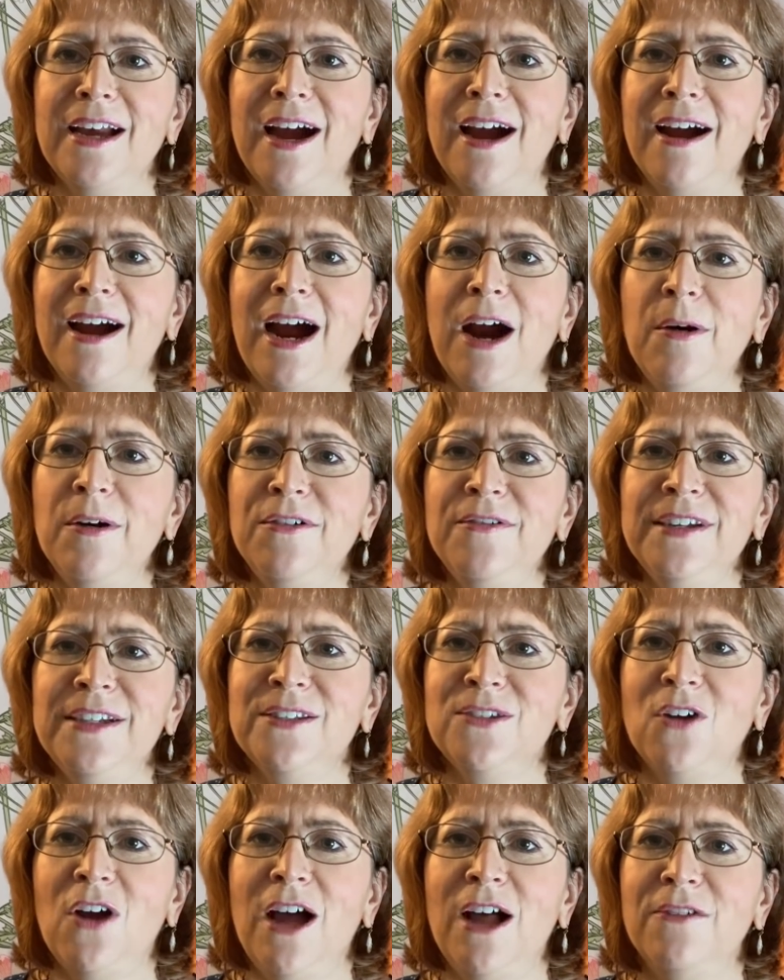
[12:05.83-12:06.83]
our
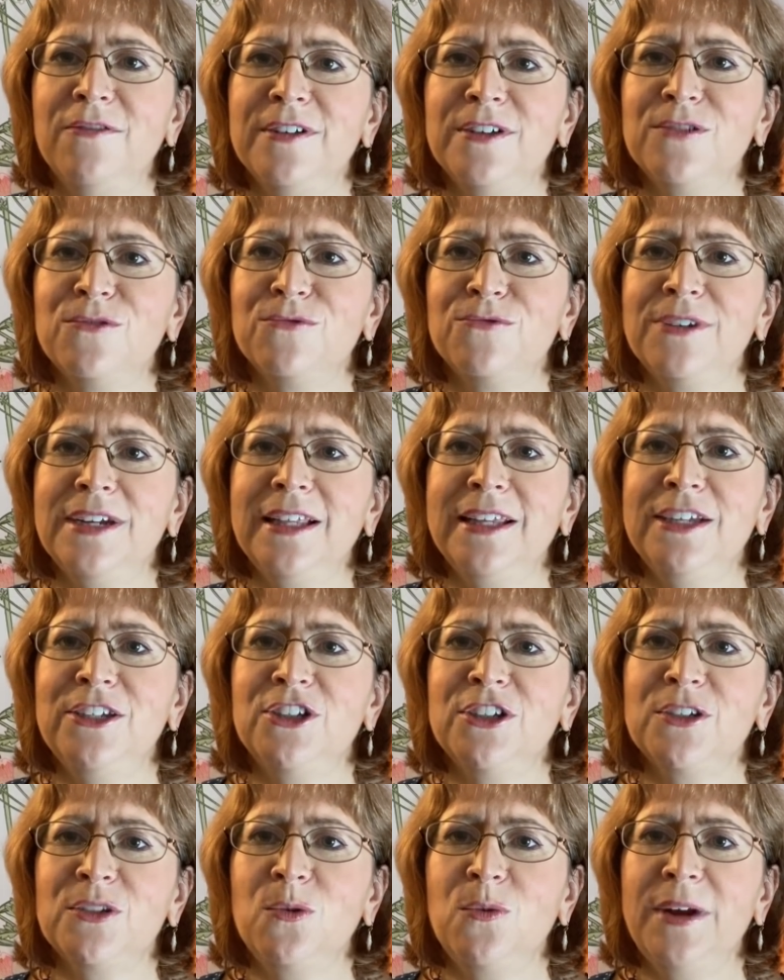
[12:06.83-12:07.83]
resolve is really
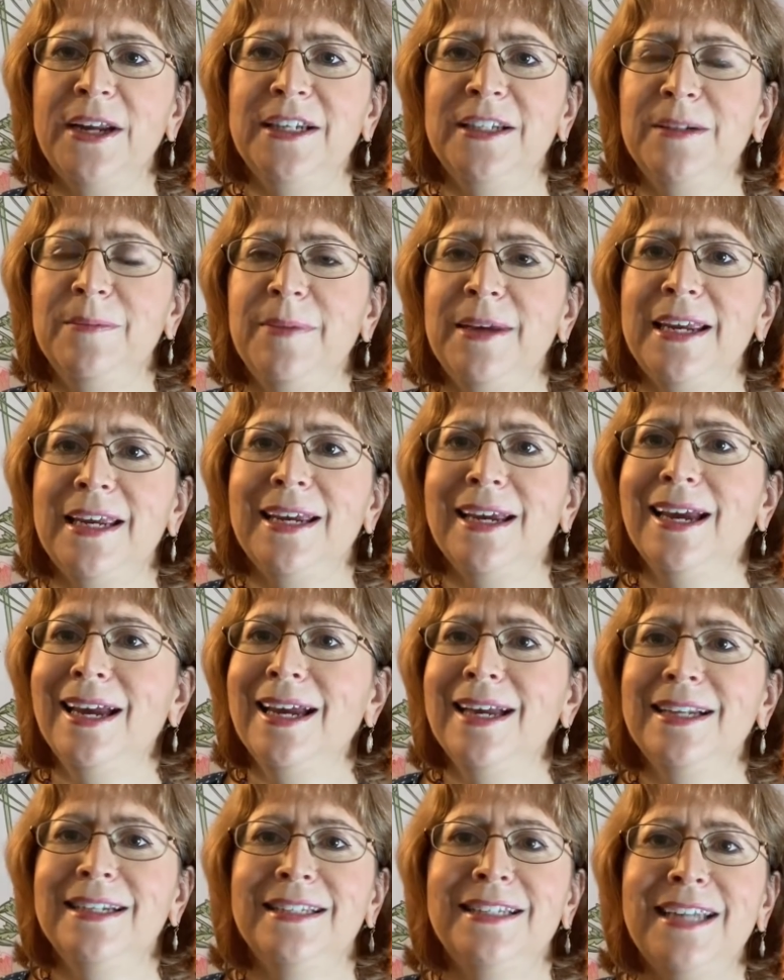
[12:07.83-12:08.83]
just going to be
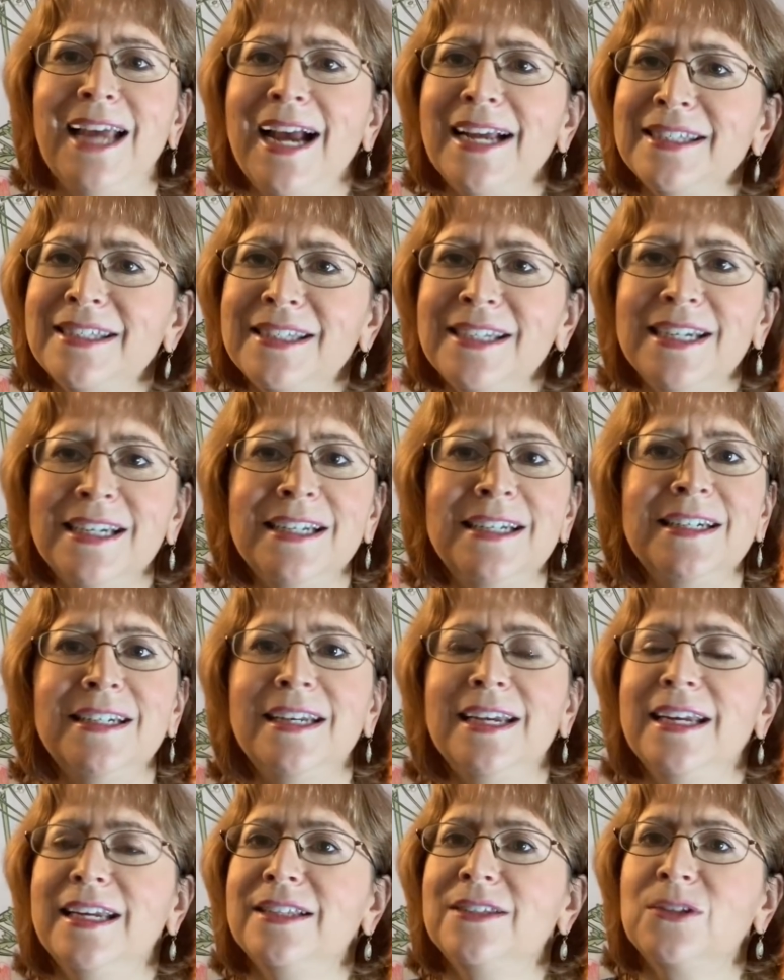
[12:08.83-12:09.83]
tested.
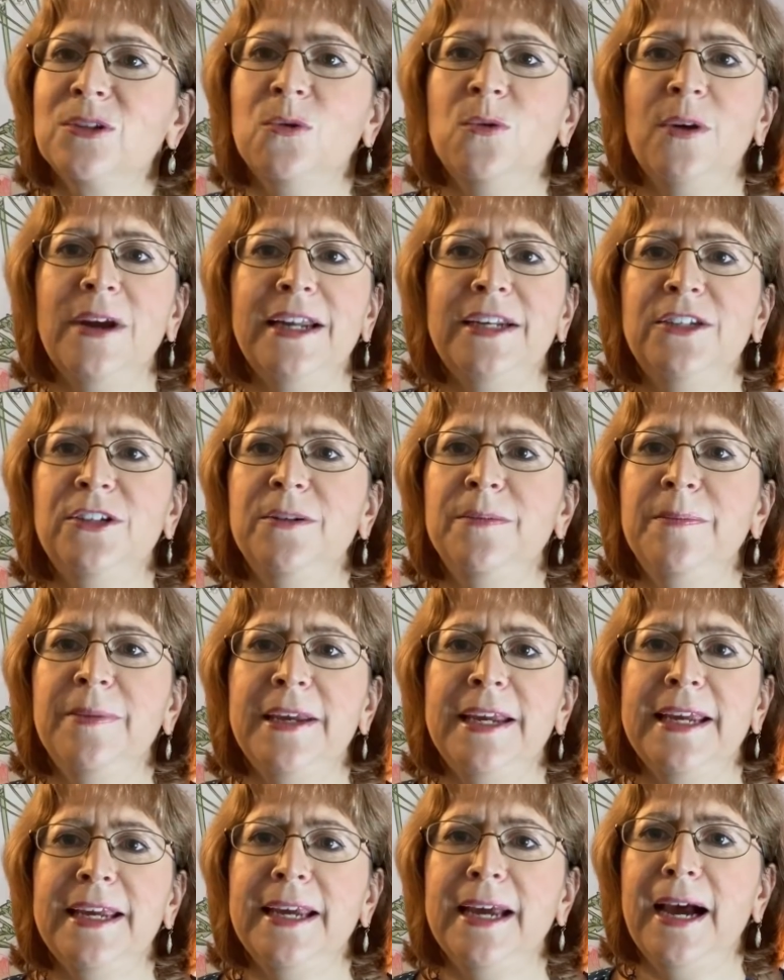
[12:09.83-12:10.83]
It's going to
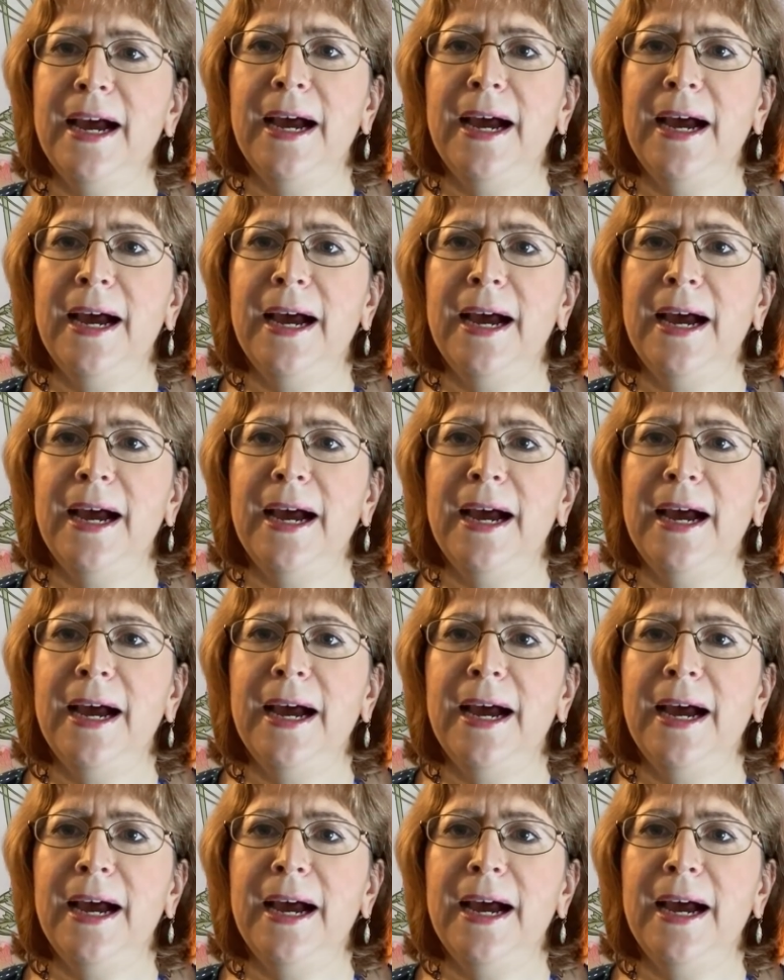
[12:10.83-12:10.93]
be,